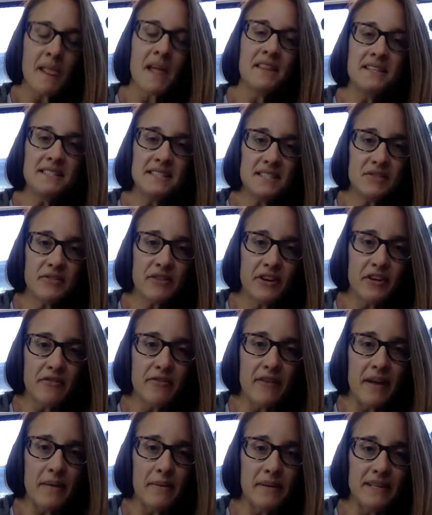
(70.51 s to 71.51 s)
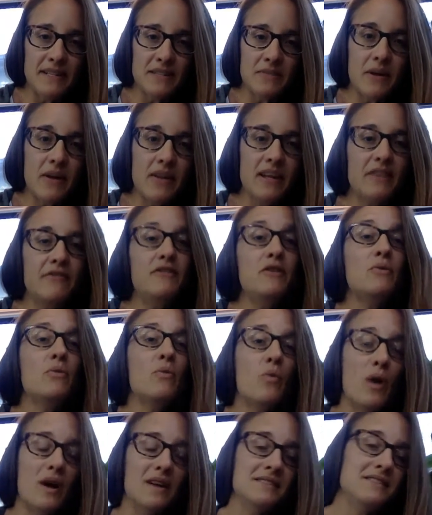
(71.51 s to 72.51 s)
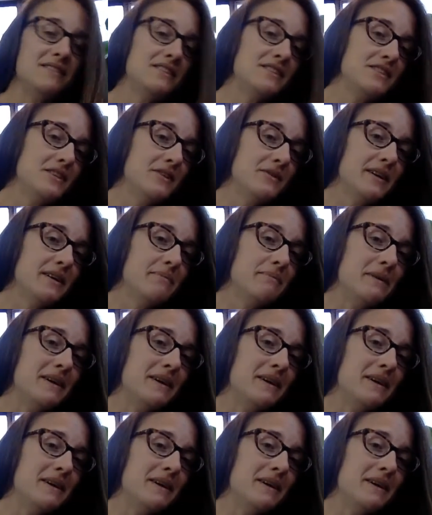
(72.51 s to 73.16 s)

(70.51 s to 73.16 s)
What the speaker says: This is for your family as well if you want to do it.